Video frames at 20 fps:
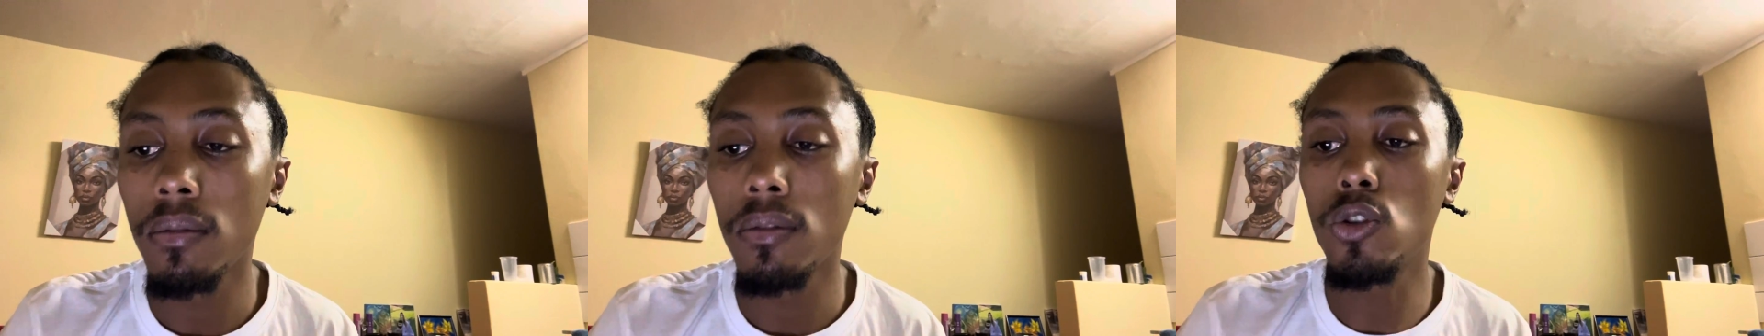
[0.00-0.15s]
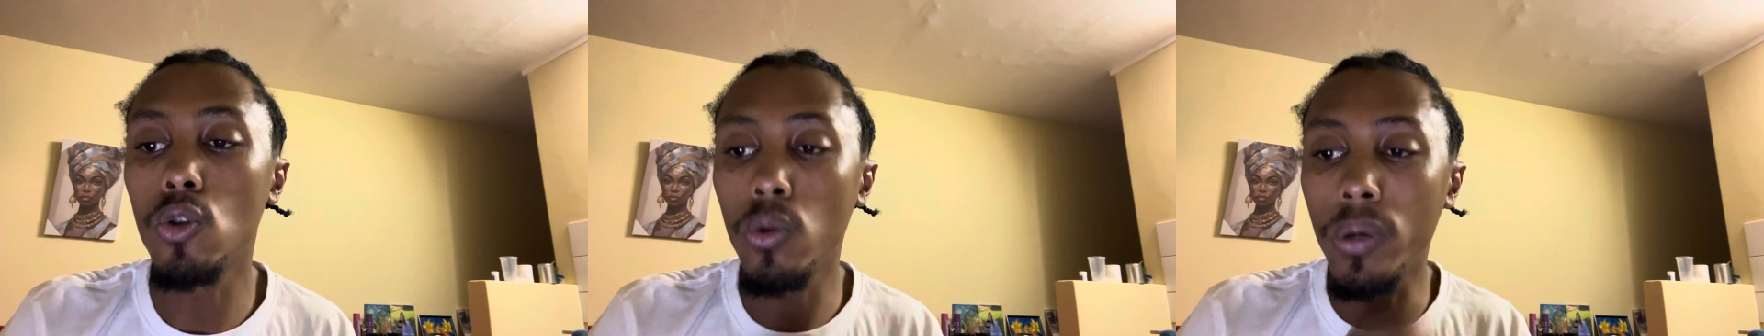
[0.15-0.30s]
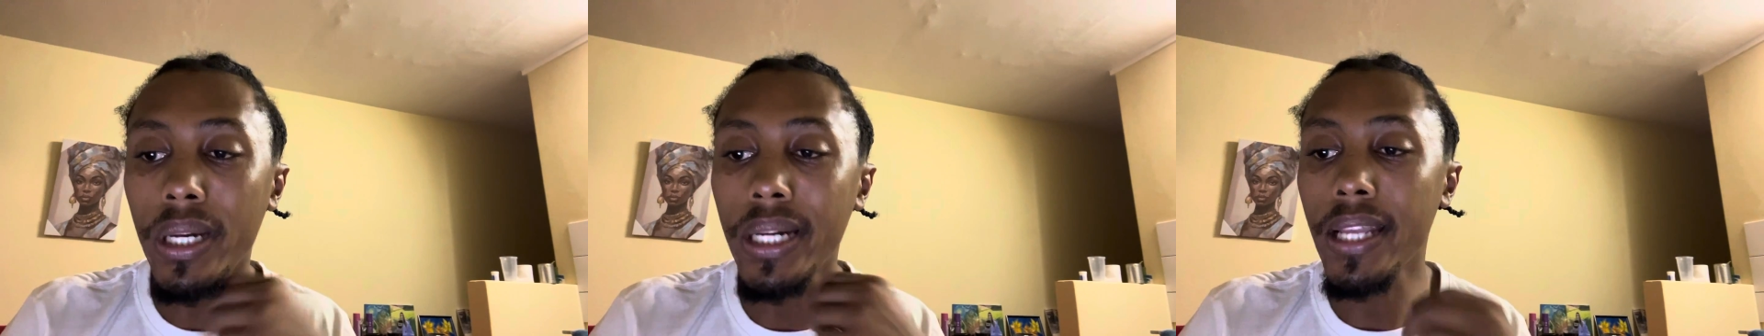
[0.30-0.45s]

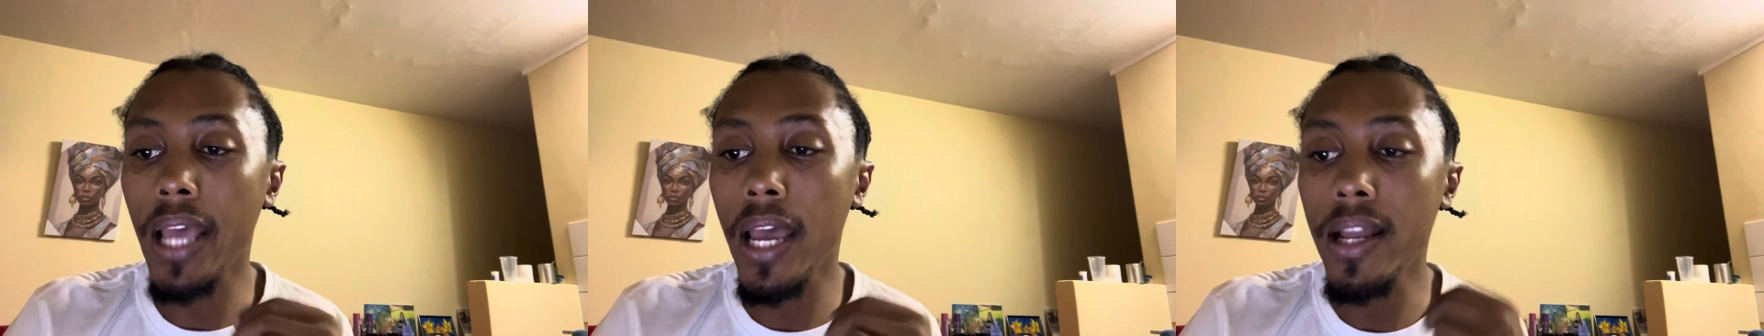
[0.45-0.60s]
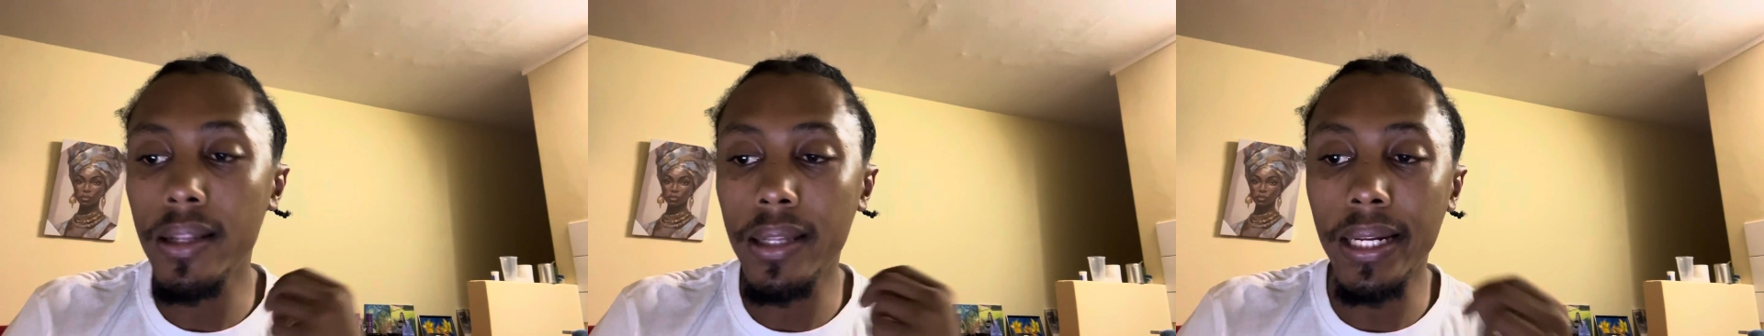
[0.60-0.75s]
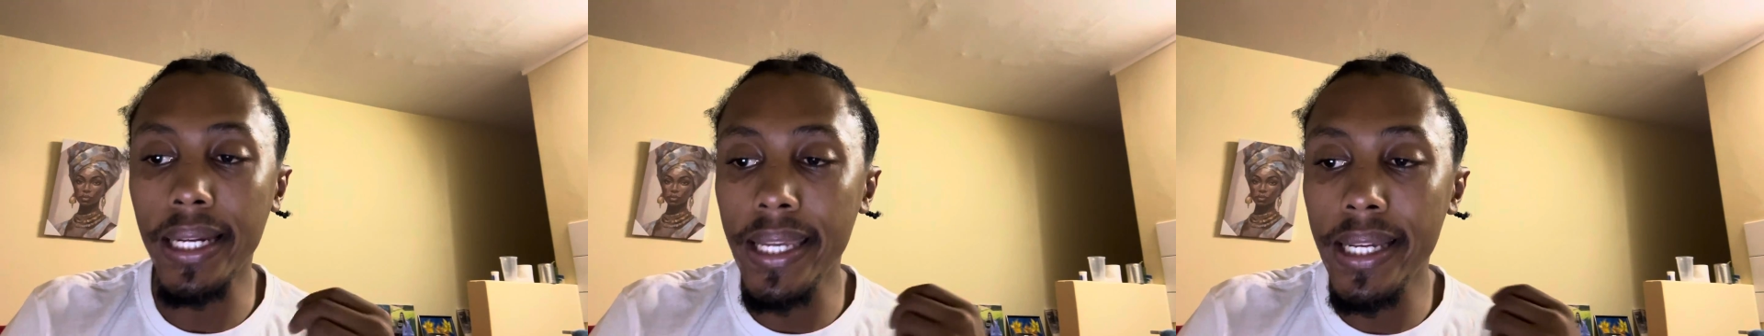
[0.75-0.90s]
to
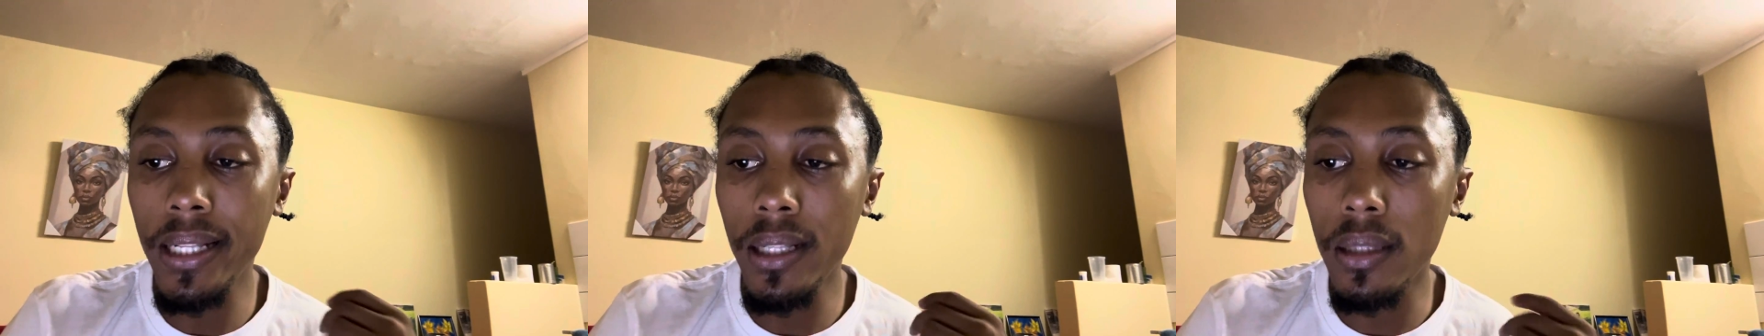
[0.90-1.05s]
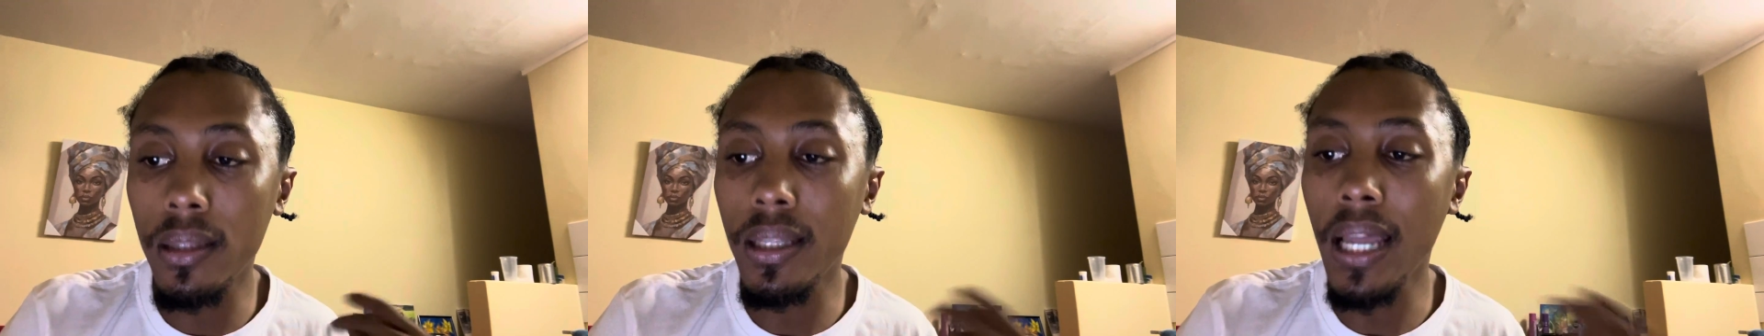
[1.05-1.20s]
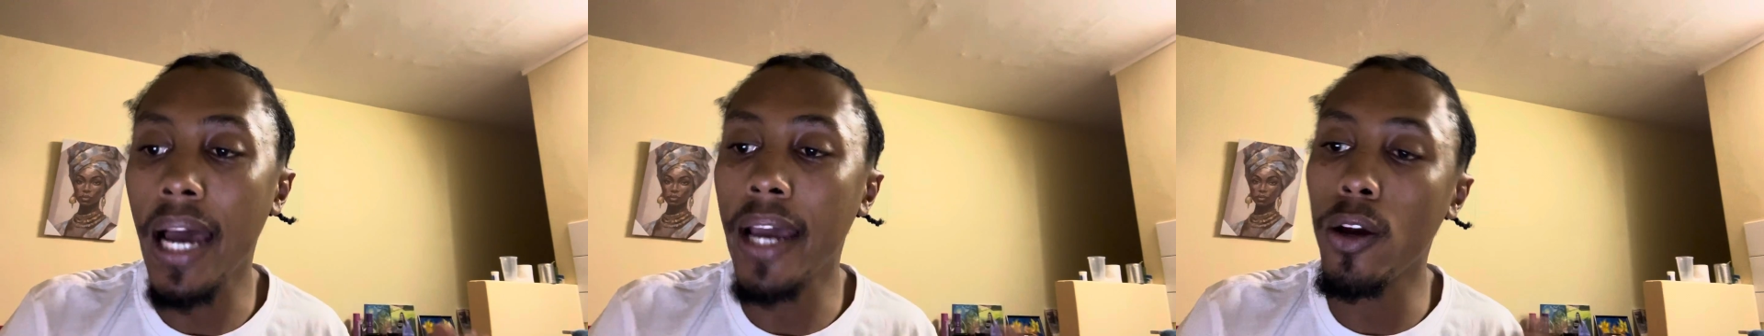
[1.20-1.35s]
create a legal
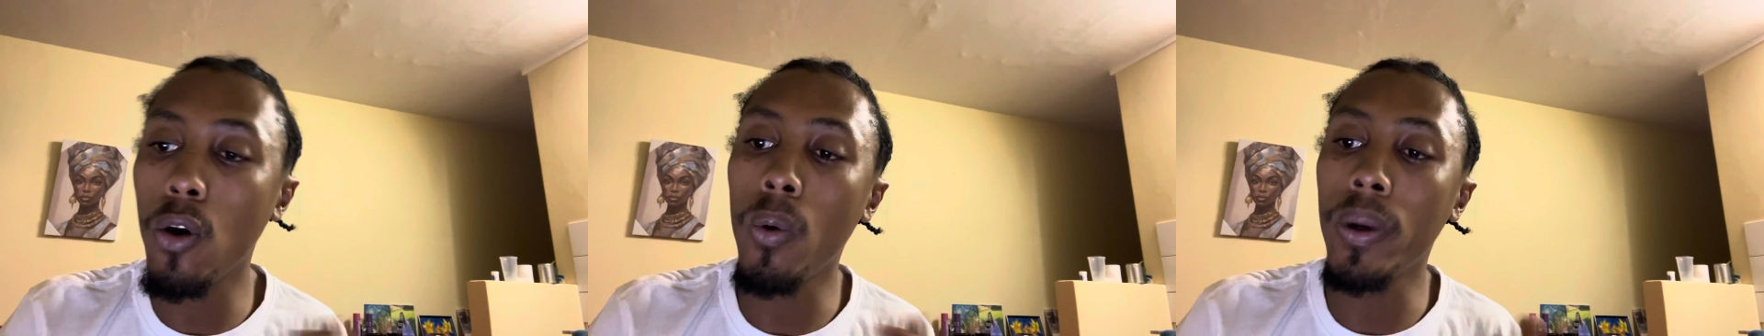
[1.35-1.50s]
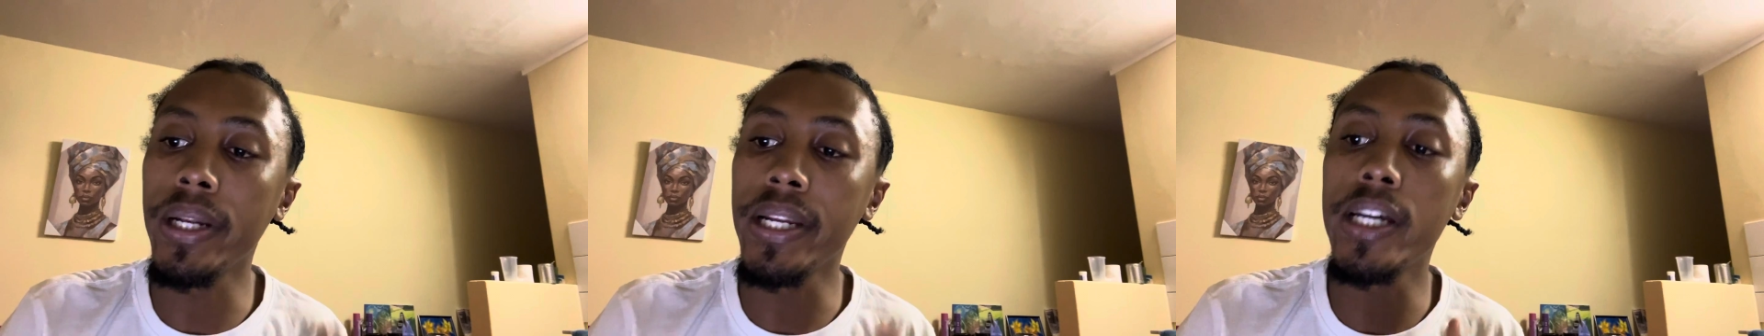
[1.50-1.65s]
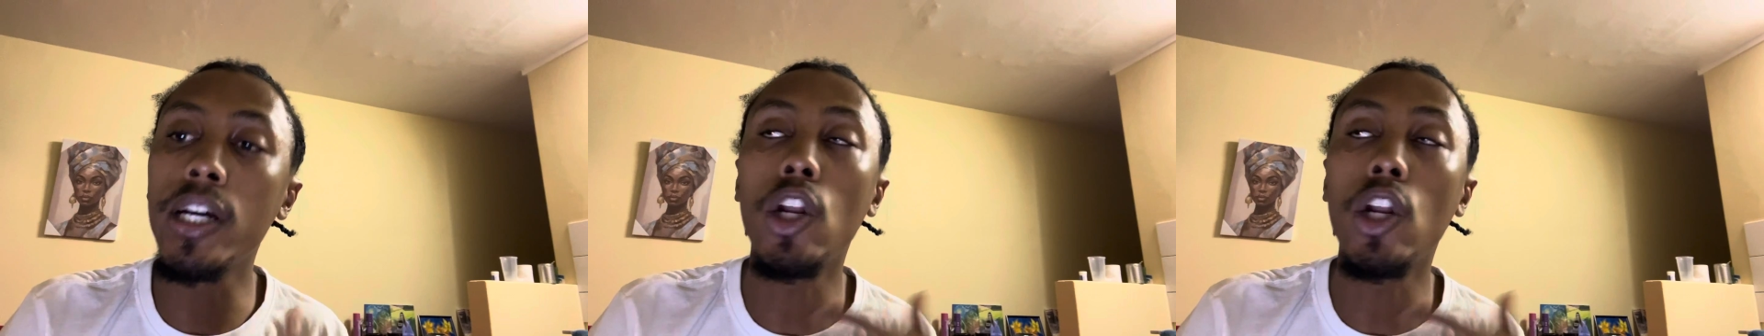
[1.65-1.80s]
tie or
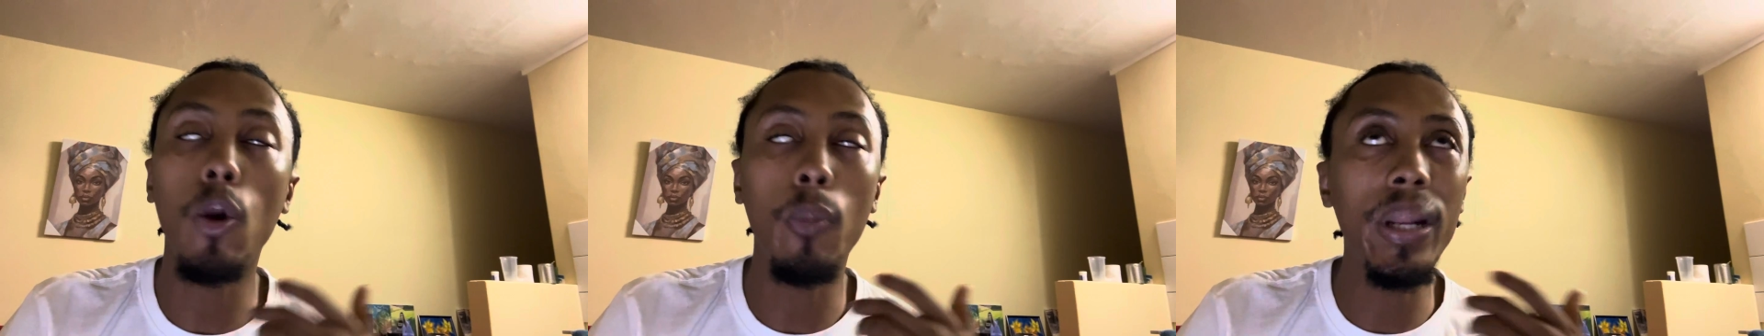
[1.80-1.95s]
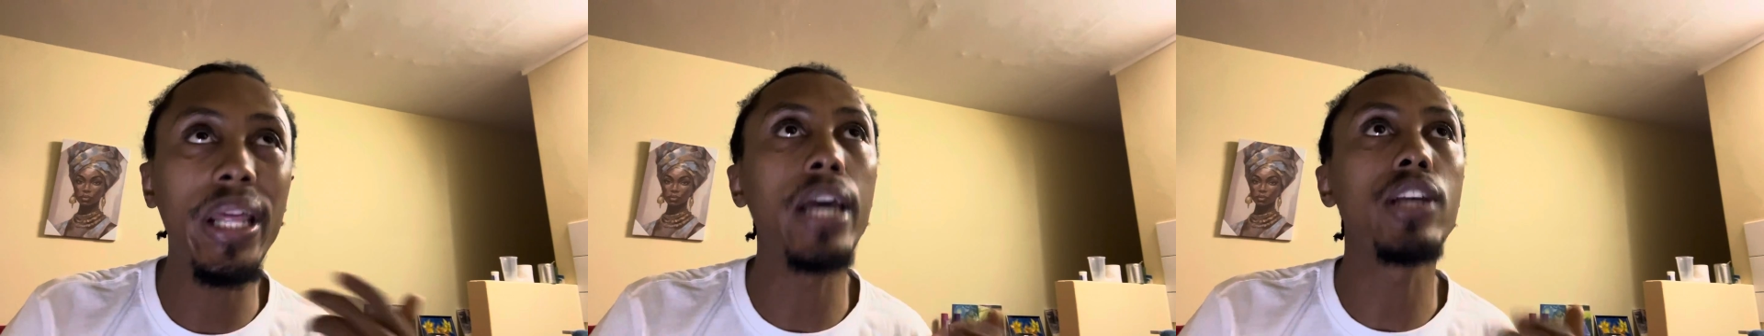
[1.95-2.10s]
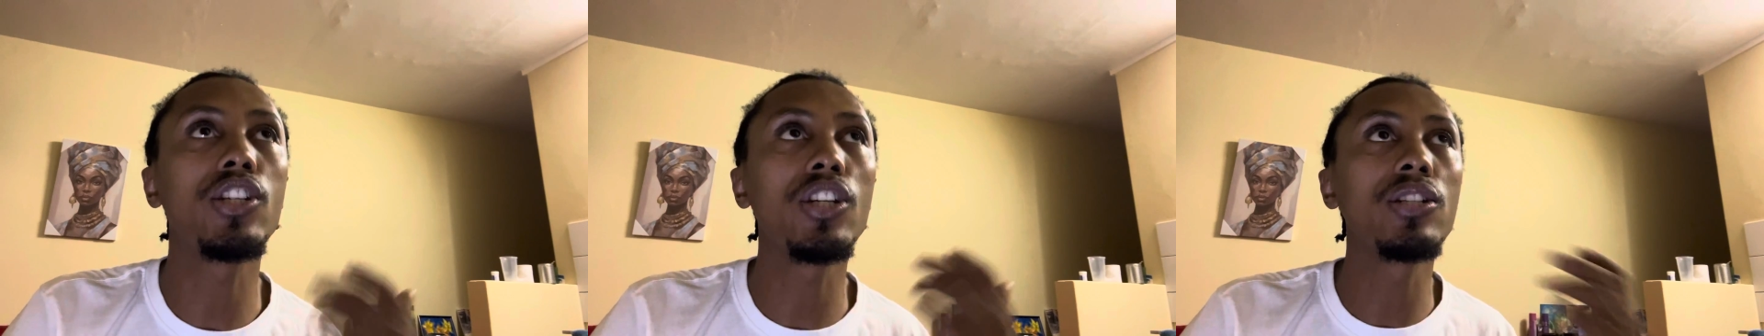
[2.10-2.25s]
legal
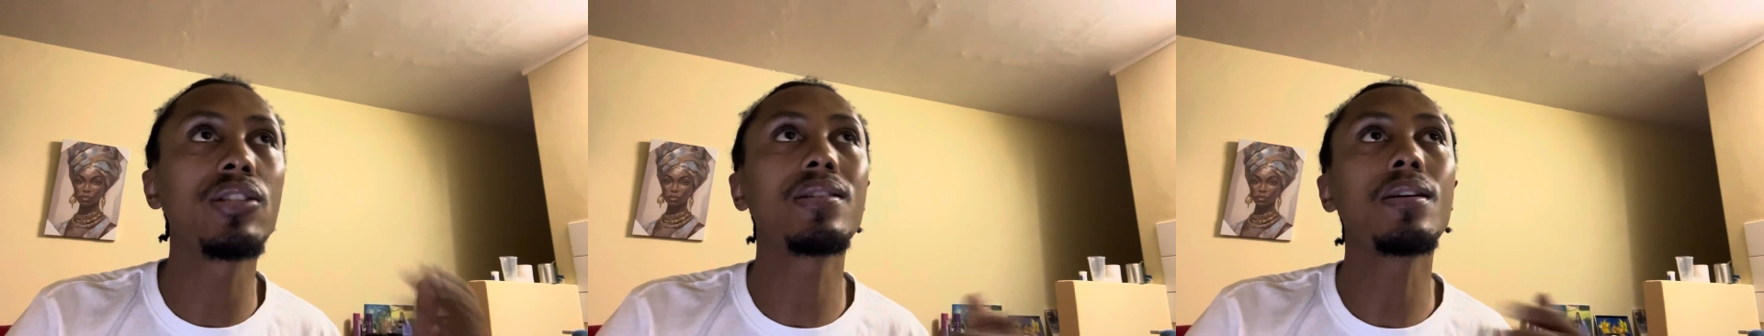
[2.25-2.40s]
obligation,